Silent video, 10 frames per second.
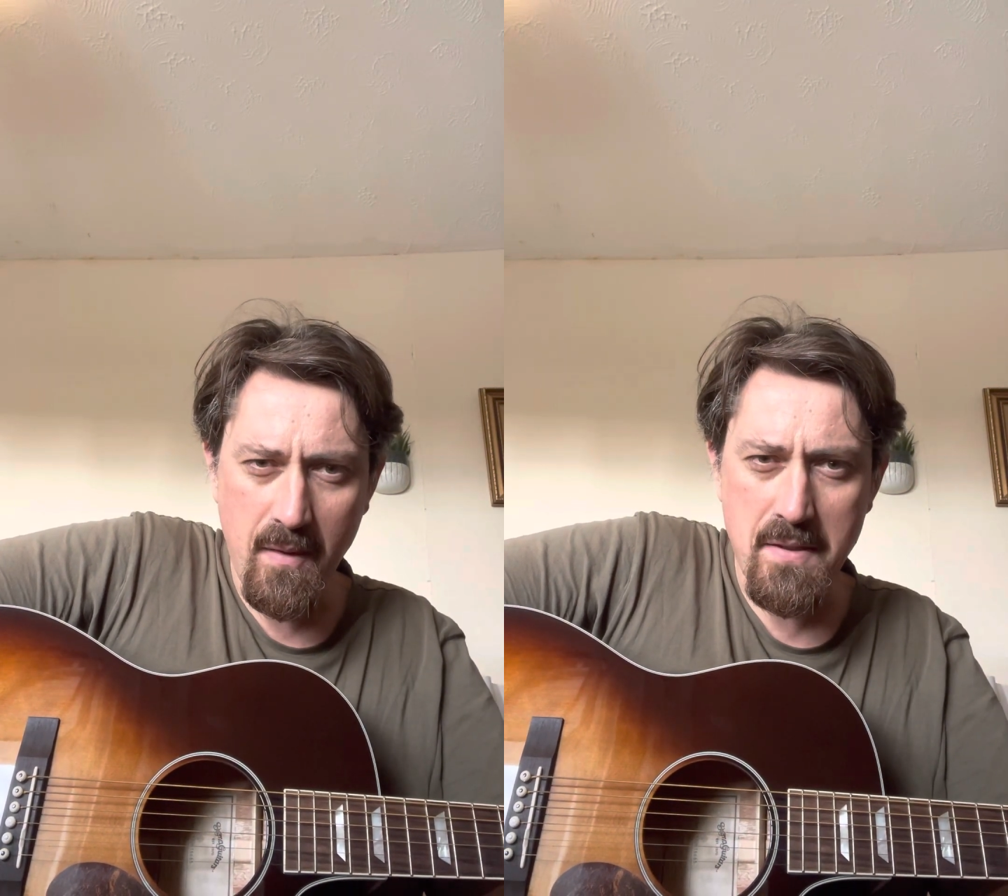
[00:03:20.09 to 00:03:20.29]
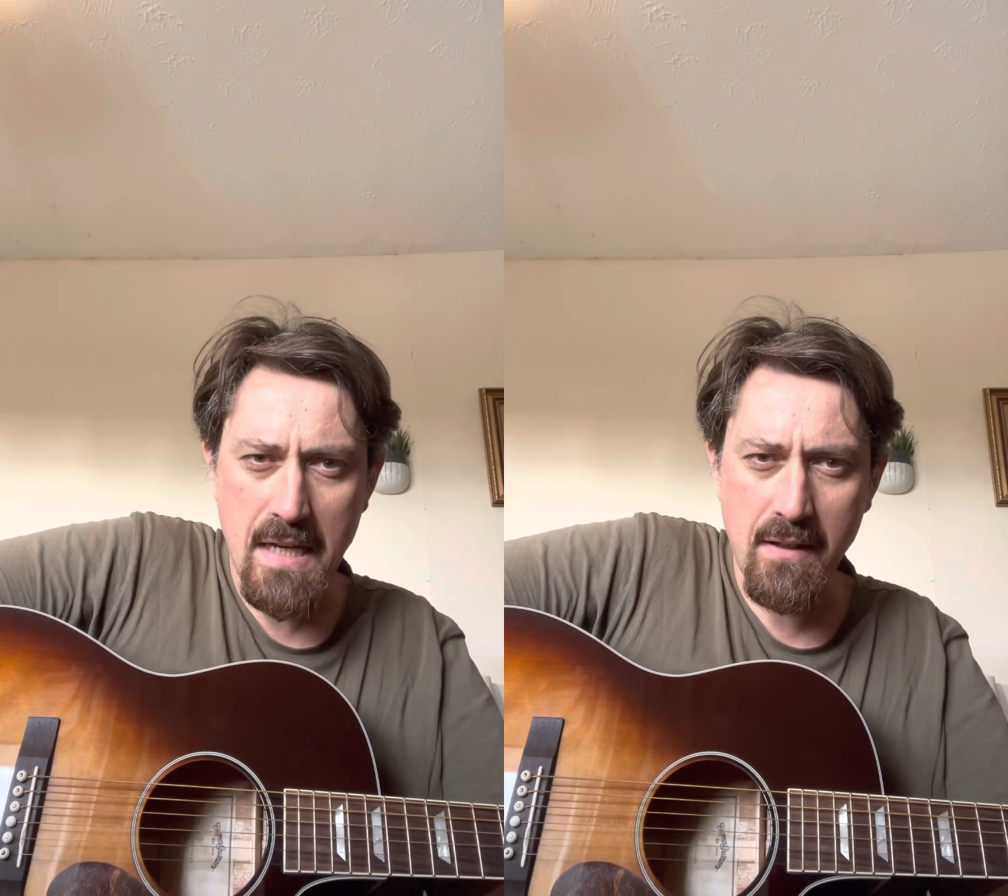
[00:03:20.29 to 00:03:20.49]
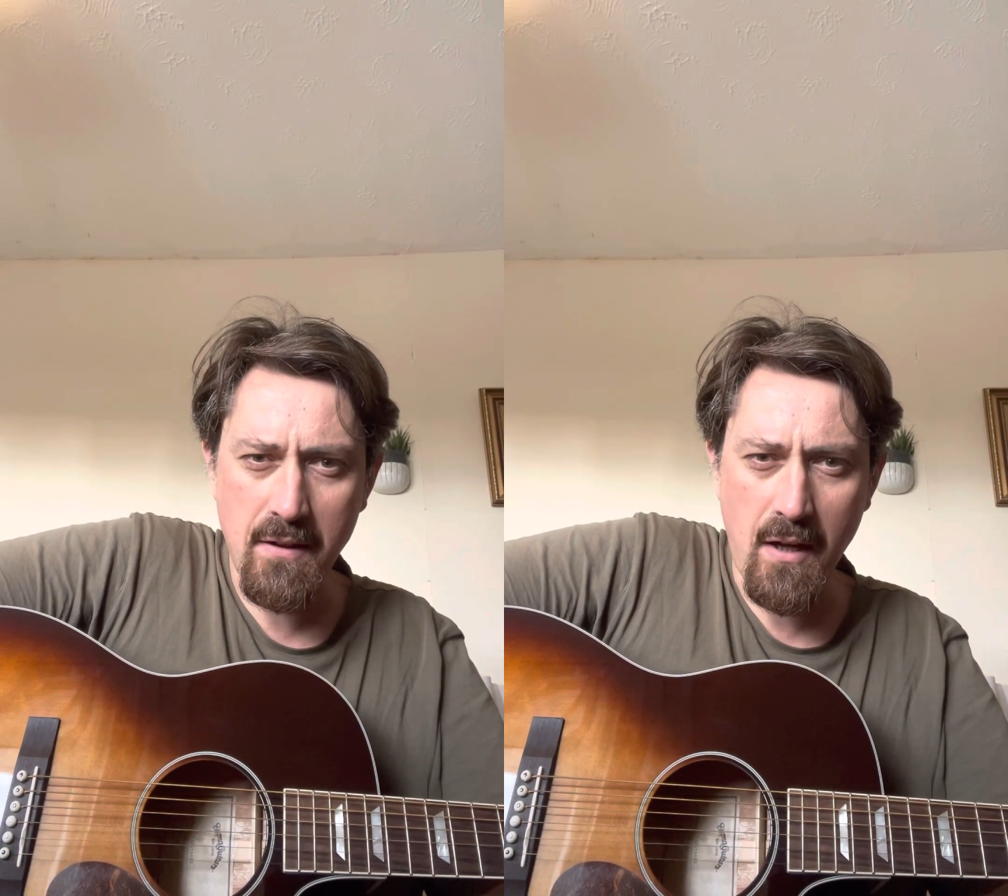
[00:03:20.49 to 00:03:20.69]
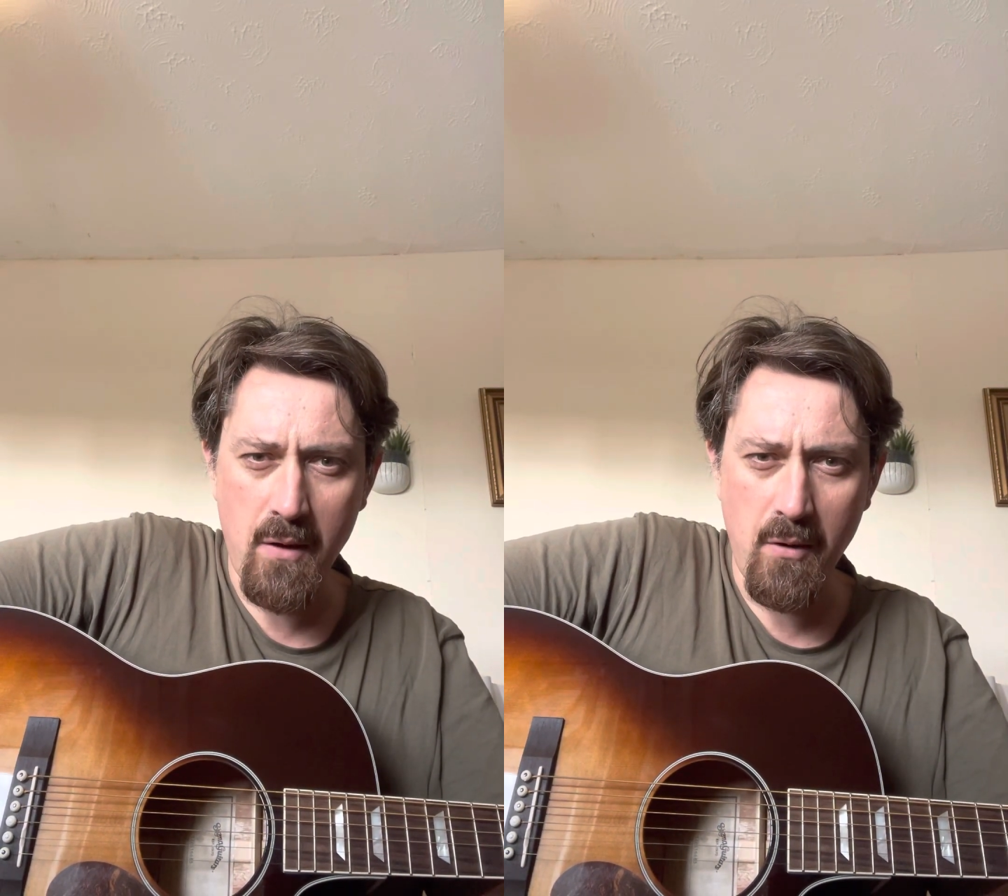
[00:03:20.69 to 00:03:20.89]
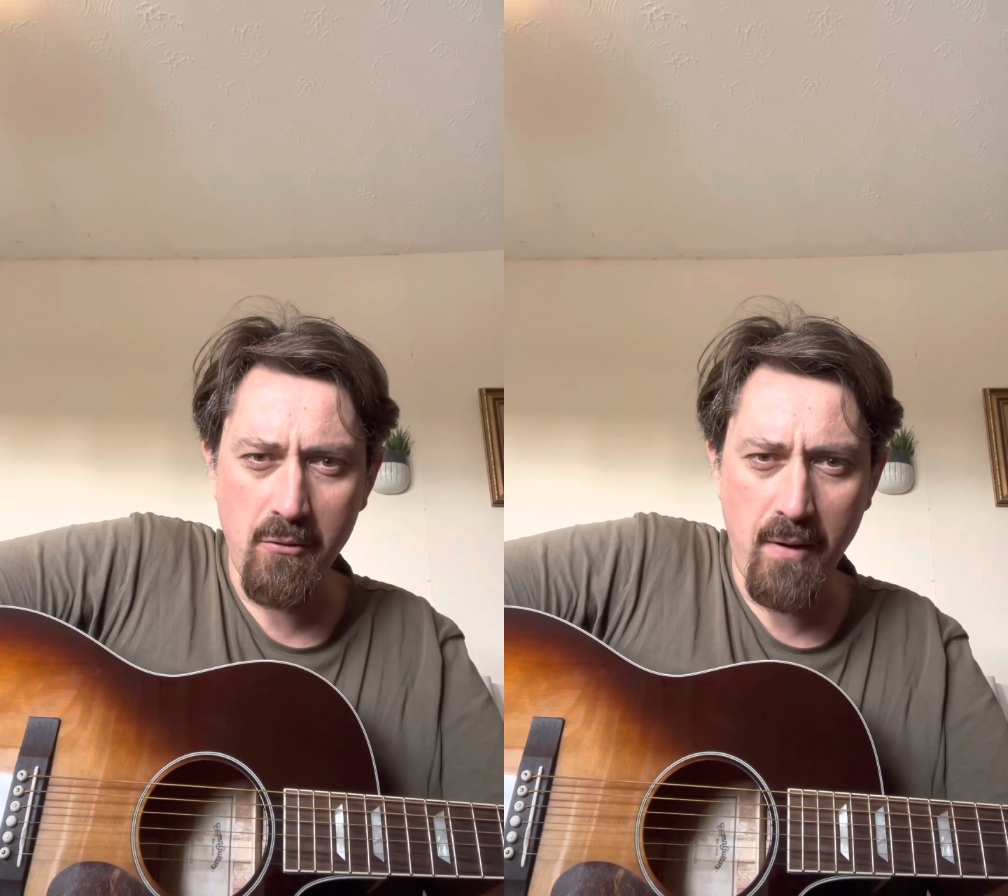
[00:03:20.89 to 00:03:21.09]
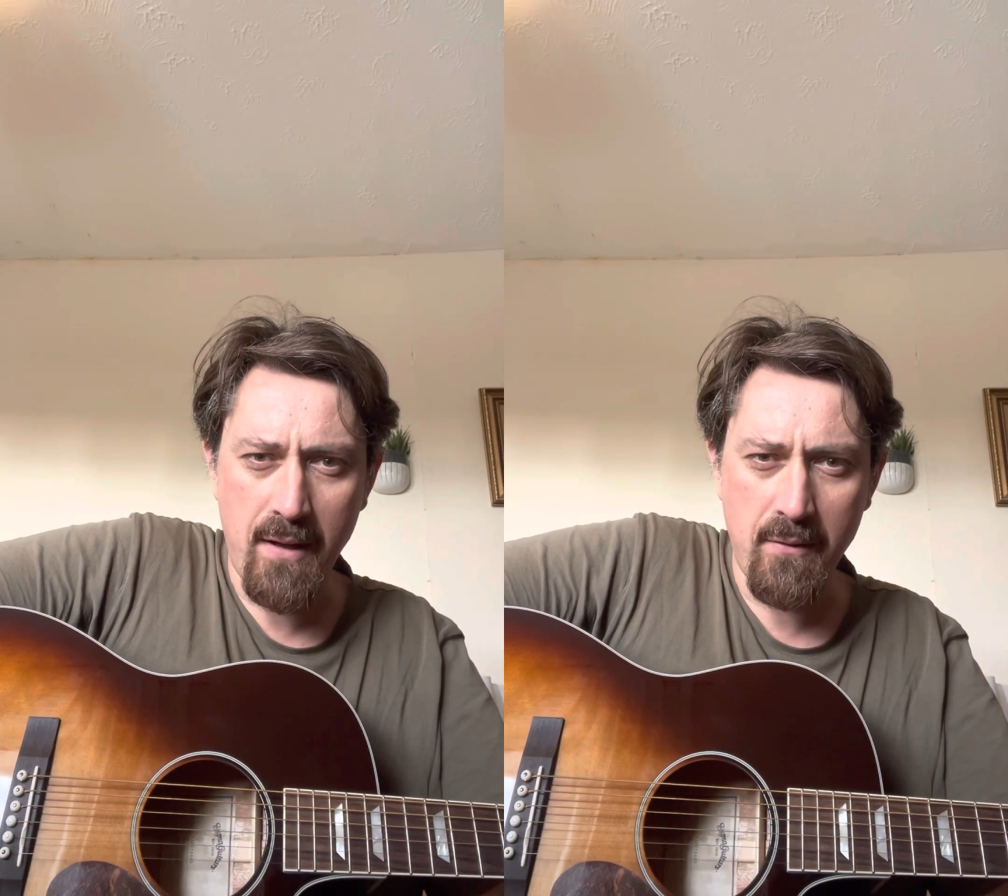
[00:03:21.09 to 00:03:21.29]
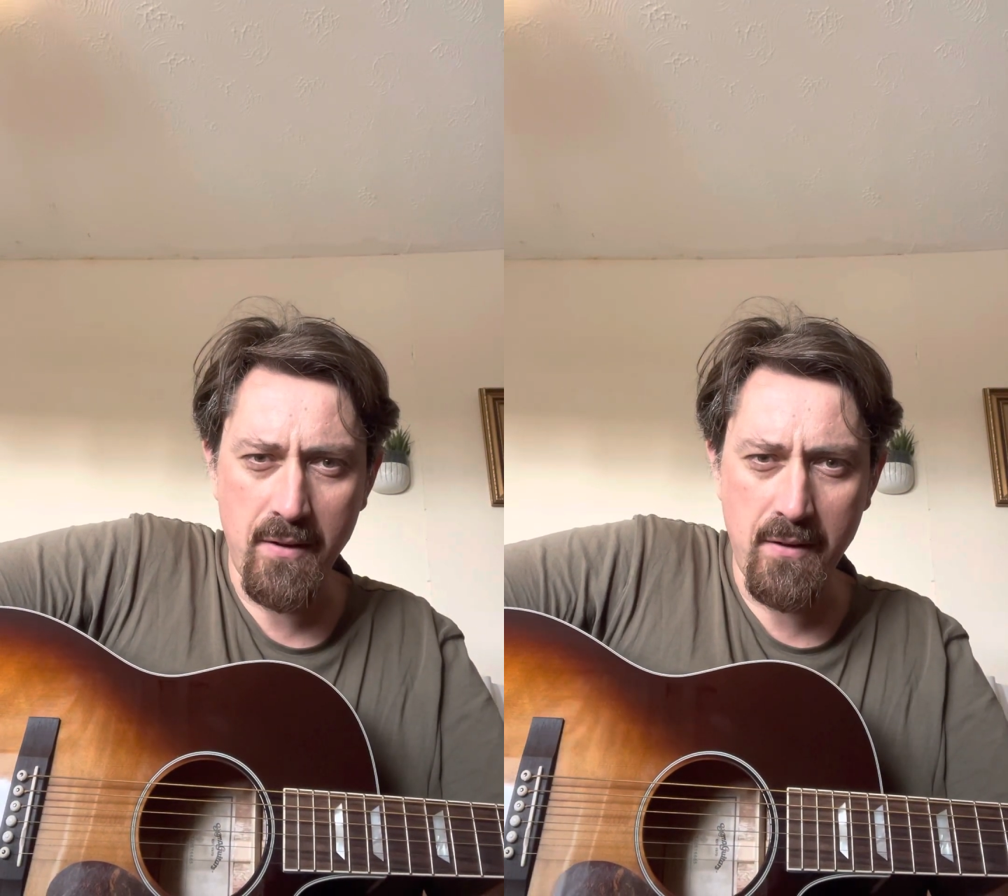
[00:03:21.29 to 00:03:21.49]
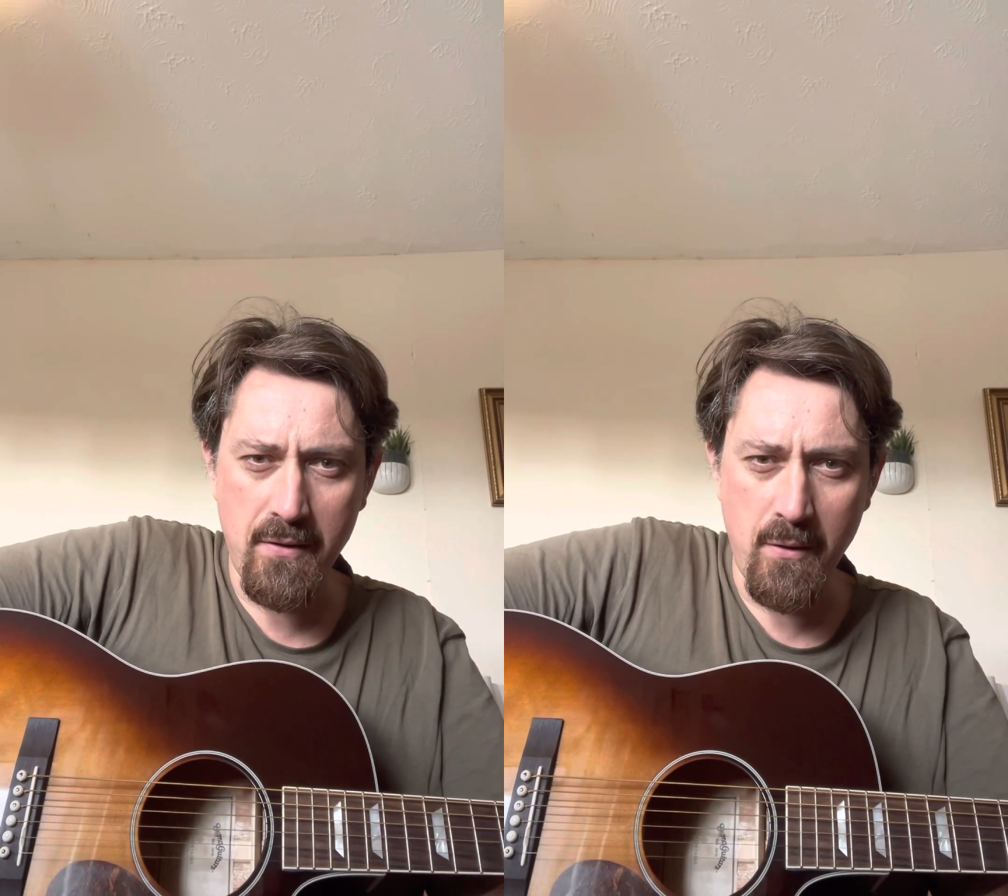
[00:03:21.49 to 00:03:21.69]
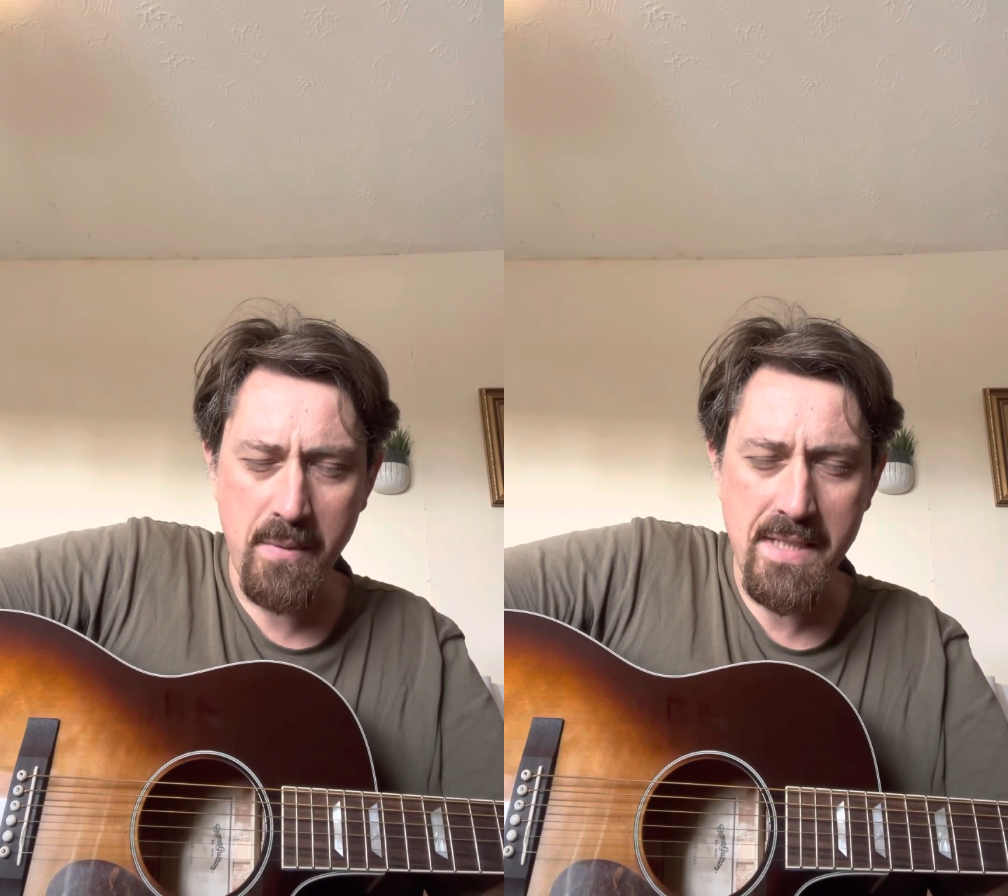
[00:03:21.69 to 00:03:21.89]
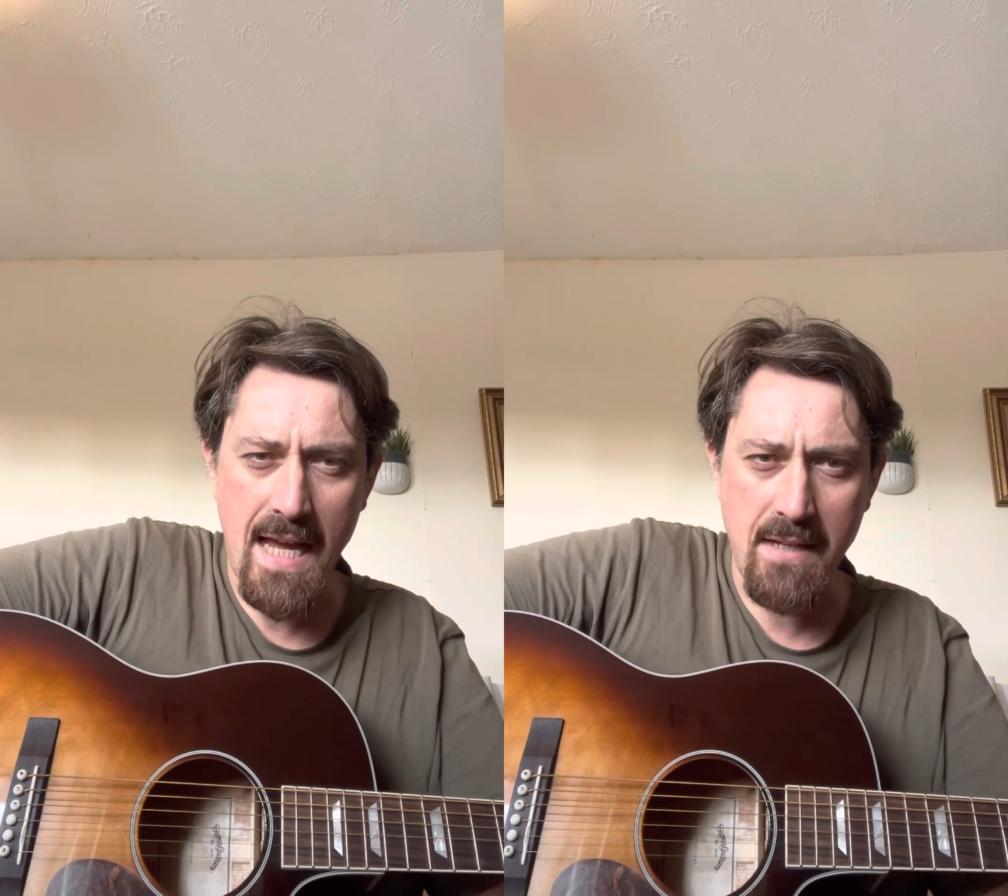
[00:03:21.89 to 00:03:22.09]
second go around and to not
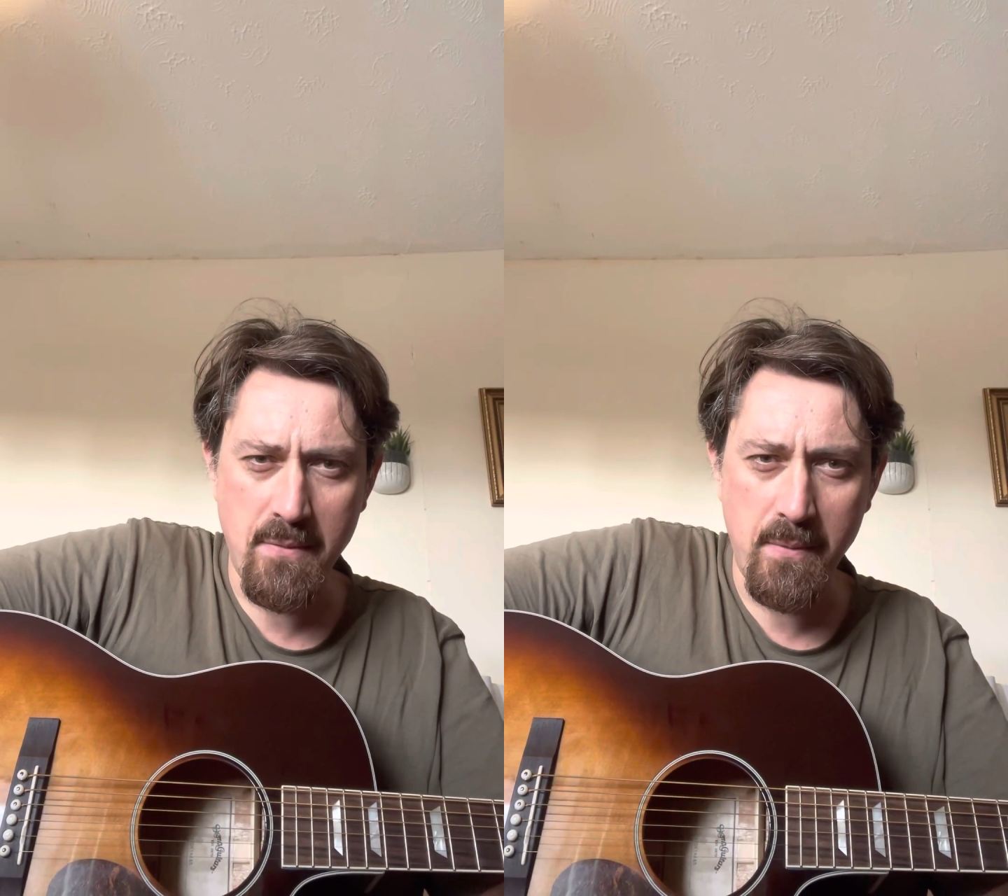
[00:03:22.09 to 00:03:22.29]
be dead,